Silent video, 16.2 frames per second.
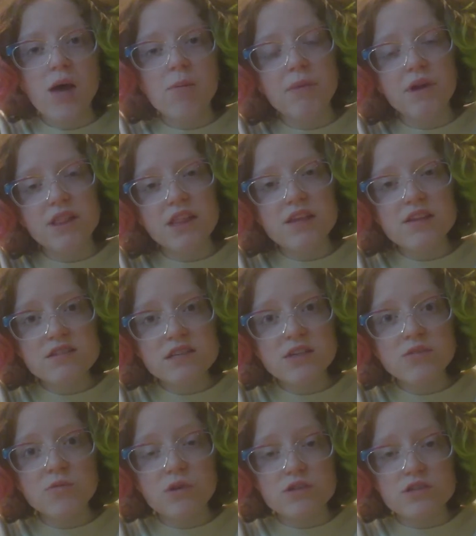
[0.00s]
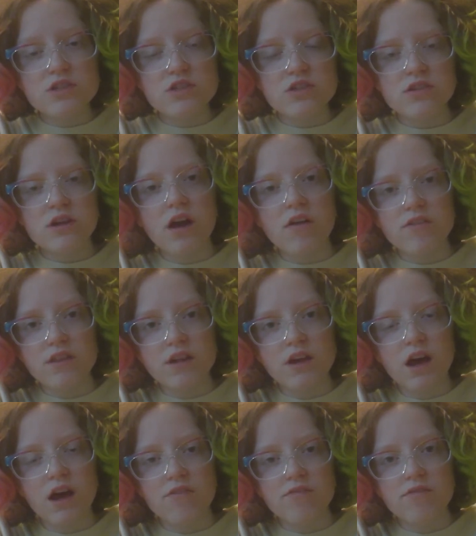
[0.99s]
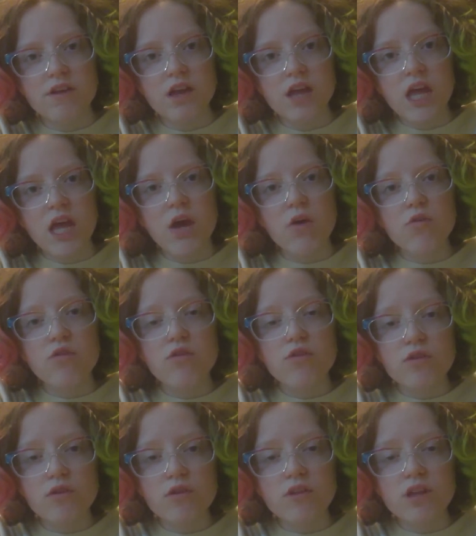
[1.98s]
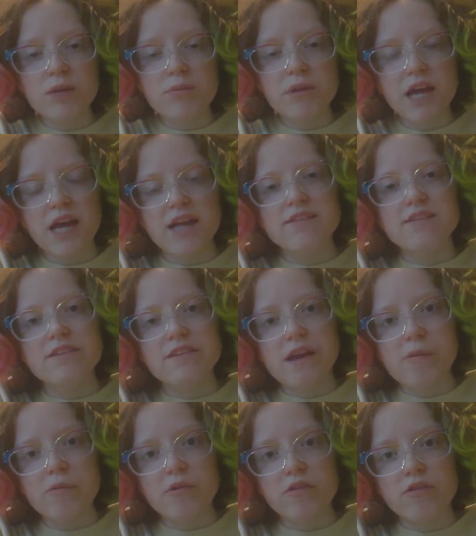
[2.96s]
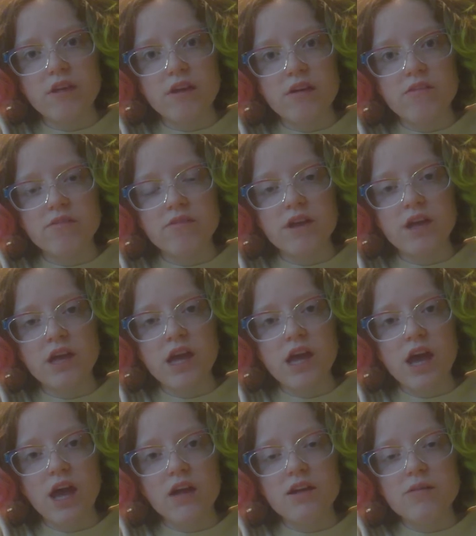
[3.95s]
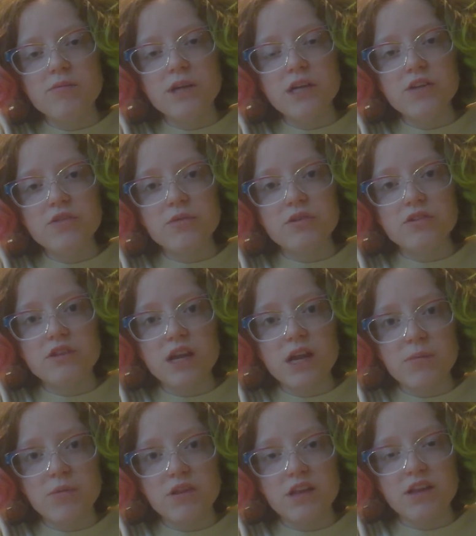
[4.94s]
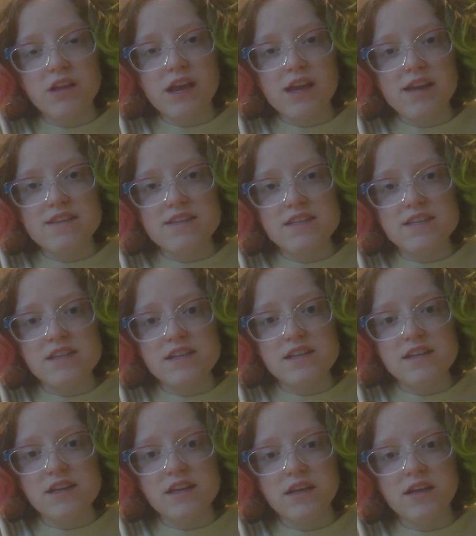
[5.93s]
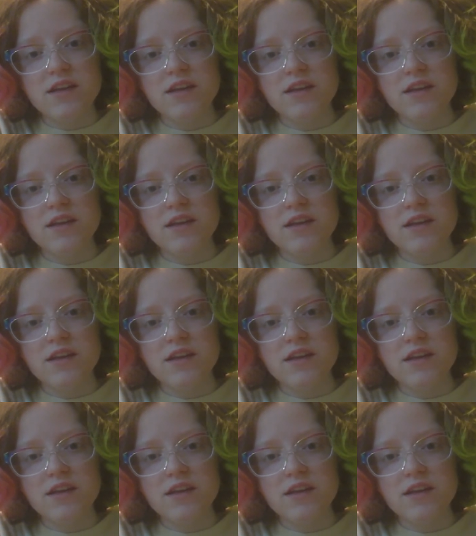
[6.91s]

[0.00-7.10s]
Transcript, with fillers: But this sit in wasn't just off the cuff, it was thoroughly planned since April 5th, and committees were set up within the ACCD